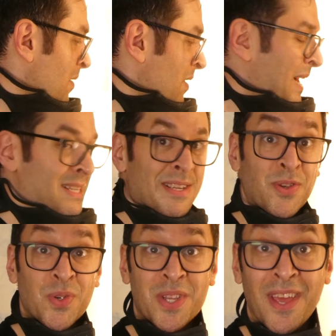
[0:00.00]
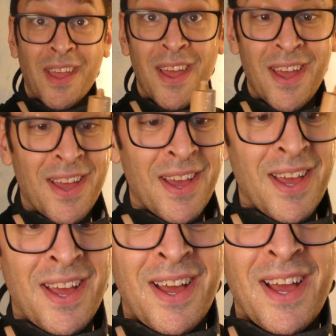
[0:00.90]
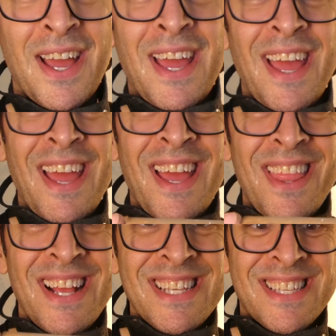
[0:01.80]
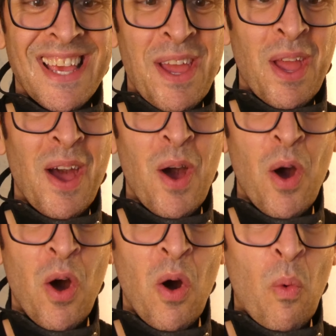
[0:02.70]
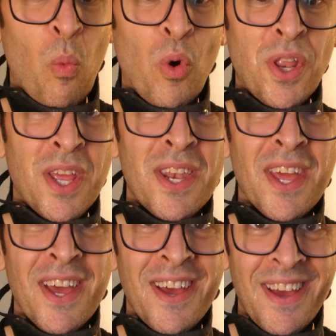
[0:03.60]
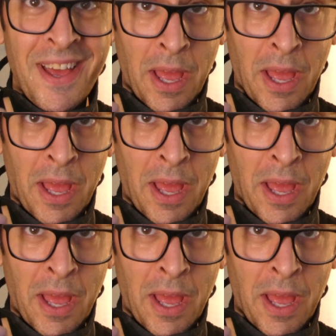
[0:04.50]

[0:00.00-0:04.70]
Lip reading: Well, that's interesting. This is a wooden